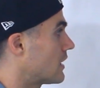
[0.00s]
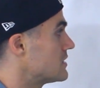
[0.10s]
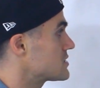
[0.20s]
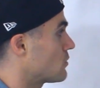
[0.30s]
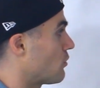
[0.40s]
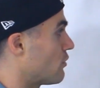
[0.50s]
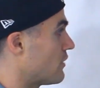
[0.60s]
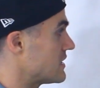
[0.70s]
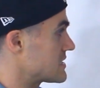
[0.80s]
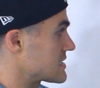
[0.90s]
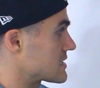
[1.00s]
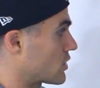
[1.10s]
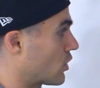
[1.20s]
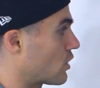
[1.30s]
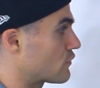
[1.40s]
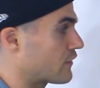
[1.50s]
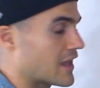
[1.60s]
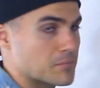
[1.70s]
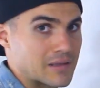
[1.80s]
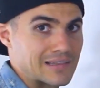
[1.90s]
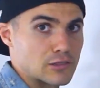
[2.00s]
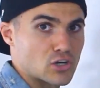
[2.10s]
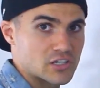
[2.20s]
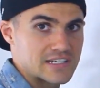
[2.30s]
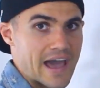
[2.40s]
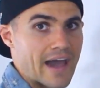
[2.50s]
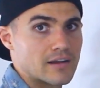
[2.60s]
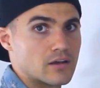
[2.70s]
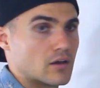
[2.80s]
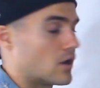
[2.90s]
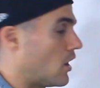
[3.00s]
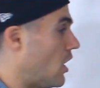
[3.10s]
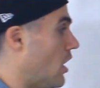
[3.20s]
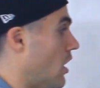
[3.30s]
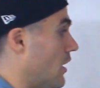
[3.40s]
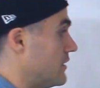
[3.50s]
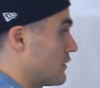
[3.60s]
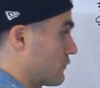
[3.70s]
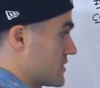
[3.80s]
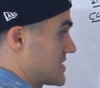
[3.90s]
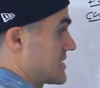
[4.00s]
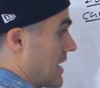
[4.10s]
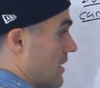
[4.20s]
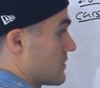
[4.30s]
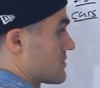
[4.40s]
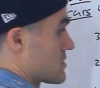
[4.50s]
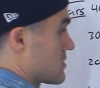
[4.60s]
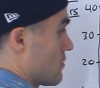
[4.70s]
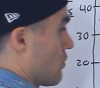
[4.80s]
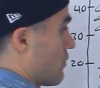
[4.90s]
Okay, so this curve can be looked at on different scales. So